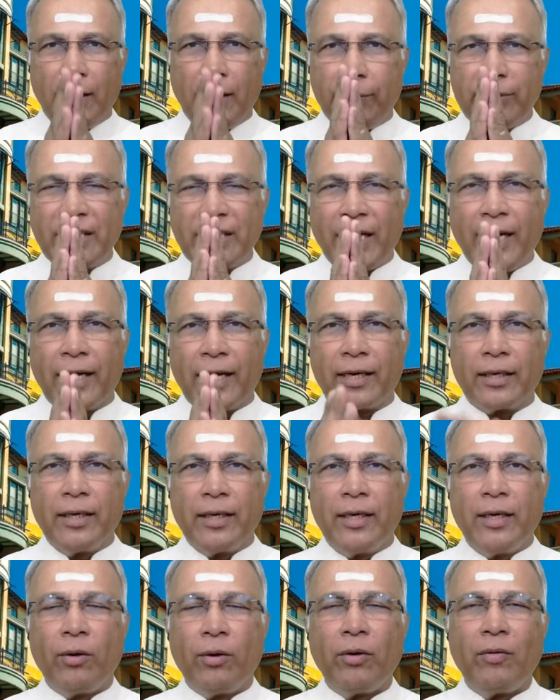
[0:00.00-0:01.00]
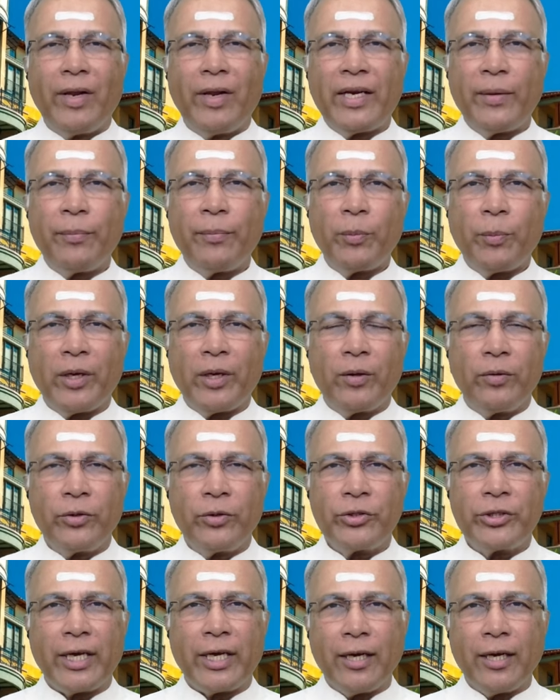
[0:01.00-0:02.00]
Namaskar. Hello and welcome to
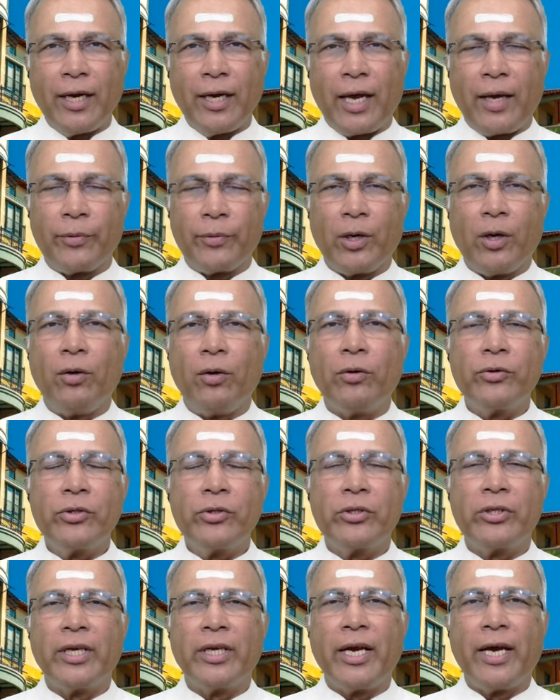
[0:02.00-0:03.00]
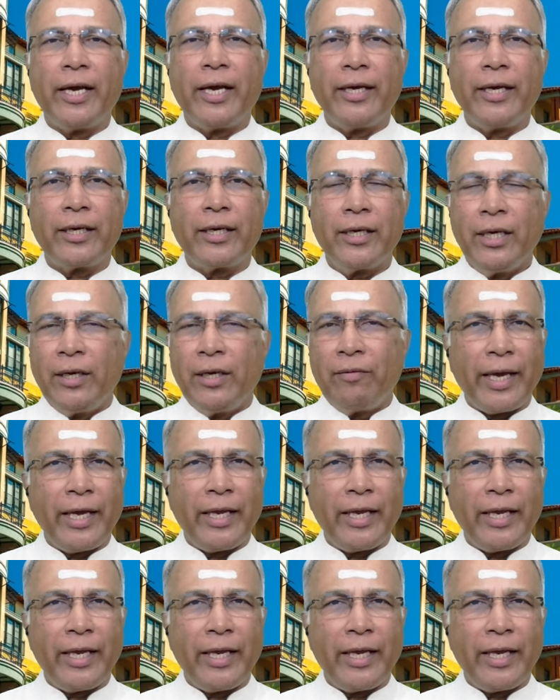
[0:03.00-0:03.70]
PGurus channel. I'm your host, Sree Iyer.